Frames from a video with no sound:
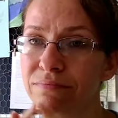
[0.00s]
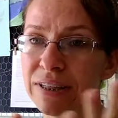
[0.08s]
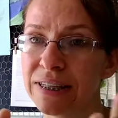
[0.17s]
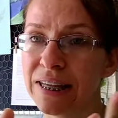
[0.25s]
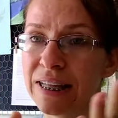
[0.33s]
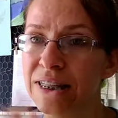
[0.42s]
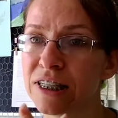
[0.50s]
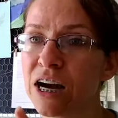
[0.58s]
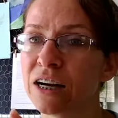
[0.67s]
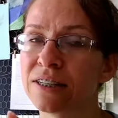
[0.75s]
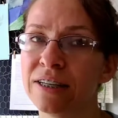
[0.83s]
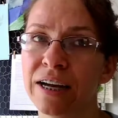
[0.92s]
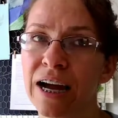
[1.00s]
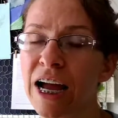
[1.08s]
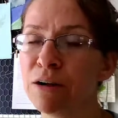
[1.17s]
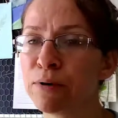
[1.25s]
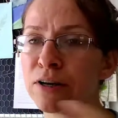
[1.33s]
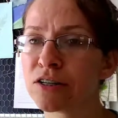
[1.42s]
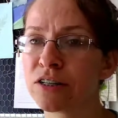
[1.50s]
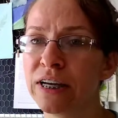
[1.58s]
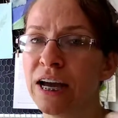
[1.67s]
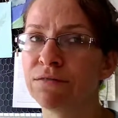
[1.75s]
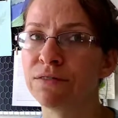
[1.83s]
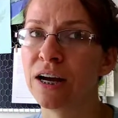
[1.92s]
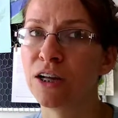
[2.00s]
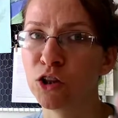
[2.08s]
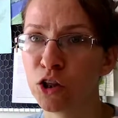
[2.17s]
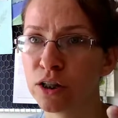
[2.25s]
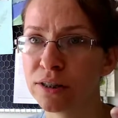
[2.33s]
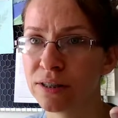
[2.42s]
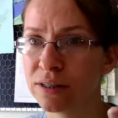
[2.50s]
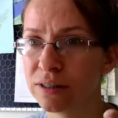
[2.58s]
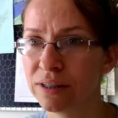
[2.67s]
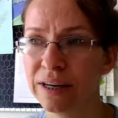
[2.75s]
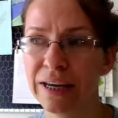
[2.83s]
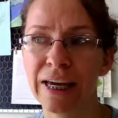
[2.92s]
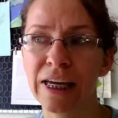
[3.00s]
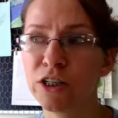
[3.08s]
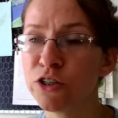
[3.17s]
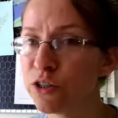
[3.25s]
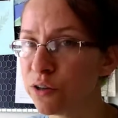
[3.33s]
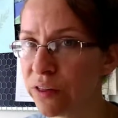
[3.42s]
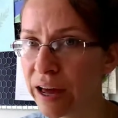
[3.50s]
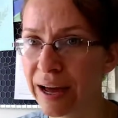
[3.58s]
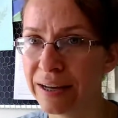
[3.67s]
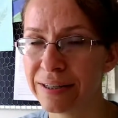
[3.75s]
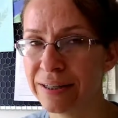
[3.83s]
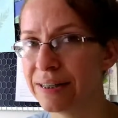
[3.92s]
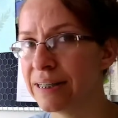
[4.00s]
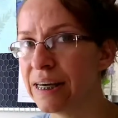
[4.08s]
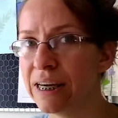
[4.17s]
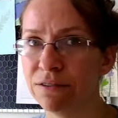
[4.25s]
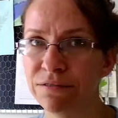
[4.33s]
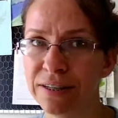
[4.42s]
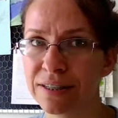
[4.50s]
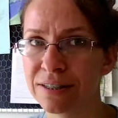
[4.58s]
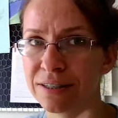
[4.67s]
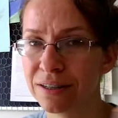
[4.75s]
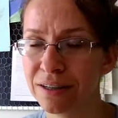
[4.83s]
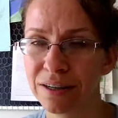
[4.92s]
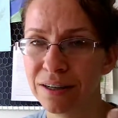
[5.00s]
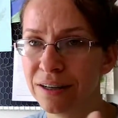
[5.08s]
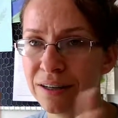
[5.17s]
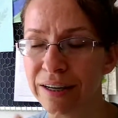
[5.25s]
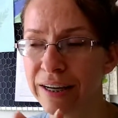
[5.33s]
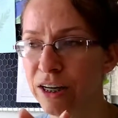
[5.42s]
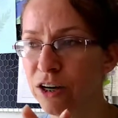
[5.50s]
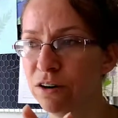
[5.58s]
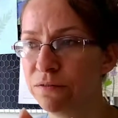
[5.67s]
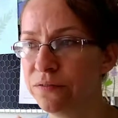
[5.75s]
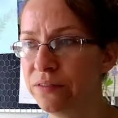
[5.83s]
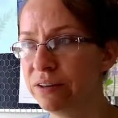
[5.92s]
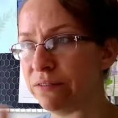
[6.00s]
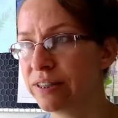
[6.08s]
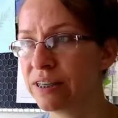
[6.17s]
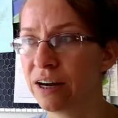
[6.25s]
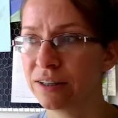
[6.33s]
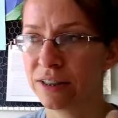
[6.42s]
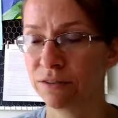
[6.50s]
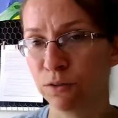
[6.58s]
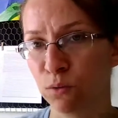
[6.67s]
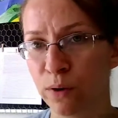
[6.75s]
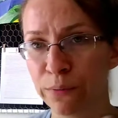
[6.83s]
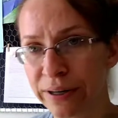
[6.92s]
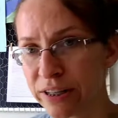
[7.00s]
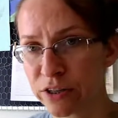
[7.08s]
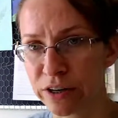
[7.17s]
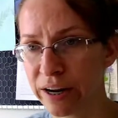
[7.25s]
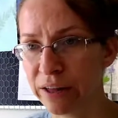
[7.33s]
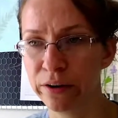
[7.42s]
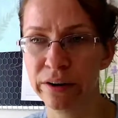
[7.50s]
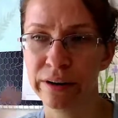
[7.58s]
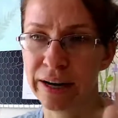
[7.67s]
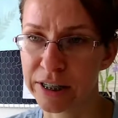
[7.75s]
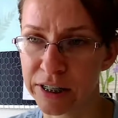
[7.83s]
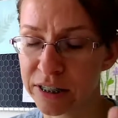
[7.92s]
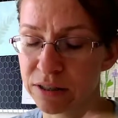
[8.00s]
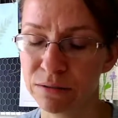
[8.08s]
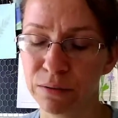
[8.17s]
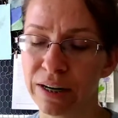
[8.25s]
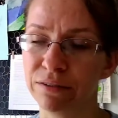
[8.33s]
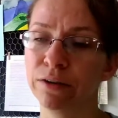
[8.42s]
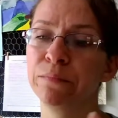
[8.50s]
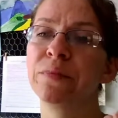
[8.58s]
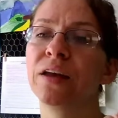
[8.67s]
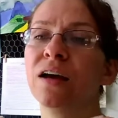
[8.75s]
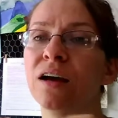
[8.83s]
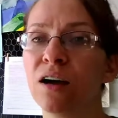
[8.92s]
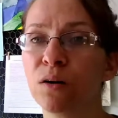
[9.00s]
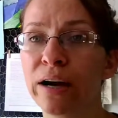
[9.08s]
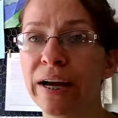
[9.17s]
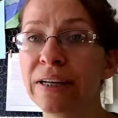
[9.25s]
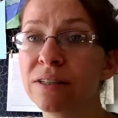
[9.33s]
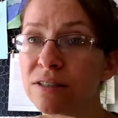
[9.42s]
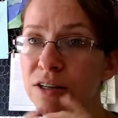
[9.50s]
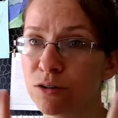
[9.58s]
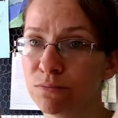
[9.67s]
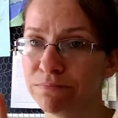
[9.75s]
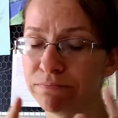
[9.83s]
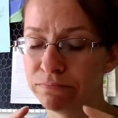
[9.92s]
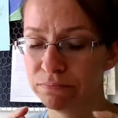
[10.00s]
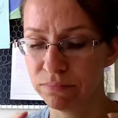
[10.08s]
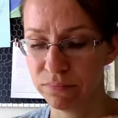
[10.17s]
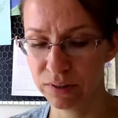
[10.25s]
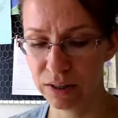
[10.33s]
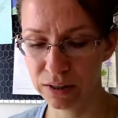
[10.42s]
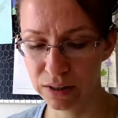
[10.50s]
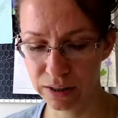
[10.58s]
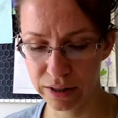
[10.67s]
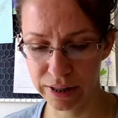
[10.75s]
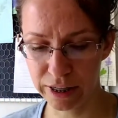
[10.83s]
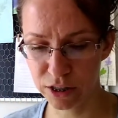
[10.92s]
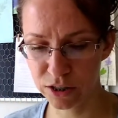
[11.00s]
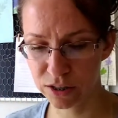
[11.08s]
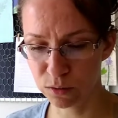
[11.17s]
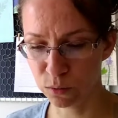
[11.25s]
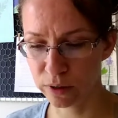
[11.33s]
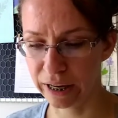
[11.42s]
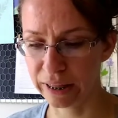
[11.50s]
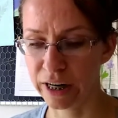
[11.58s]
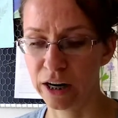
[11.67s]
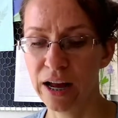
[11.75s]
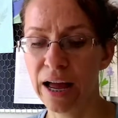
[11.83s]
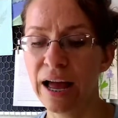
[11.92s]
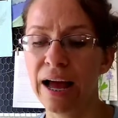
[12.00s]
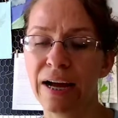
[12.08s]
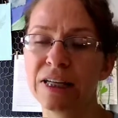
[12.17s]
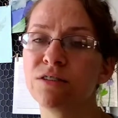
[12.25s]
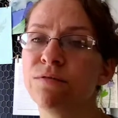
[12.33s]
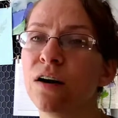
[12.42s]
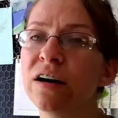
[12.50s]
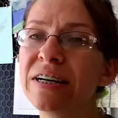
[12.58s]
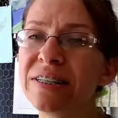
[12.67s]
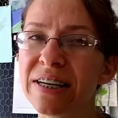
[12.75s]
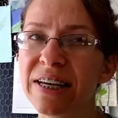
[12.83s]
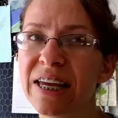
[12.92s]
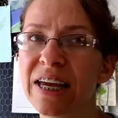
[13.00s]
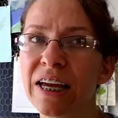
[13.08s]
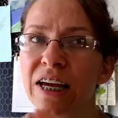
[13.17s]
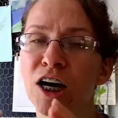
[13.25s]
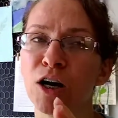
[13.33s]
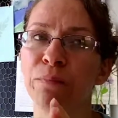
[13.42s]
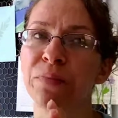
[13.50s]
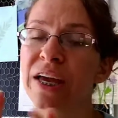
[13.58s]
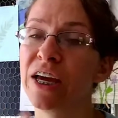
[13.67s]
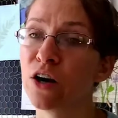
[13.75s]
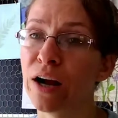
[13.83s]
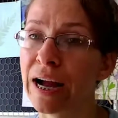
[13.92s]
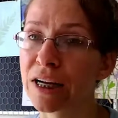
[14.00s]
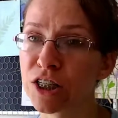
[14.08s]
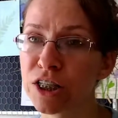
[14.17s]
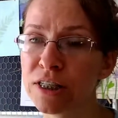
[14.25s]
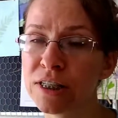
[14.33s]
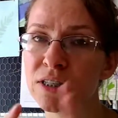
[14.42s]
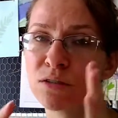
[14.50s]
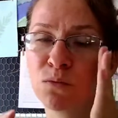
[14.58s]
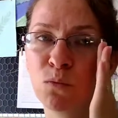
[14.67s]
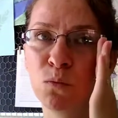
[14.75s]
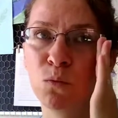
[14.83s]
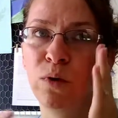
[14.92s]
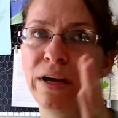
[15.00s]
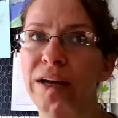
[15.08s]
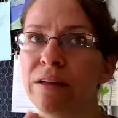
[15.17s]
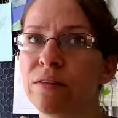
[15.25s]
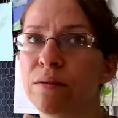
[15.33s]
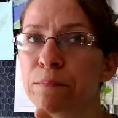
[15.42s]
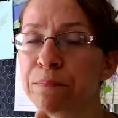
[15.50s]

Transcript: they say that's toxic. I personally have not looked into that to see if it's, if it's toxic for one reason or another. Whatever. Okay, so there's the warning there. As far as any interactions with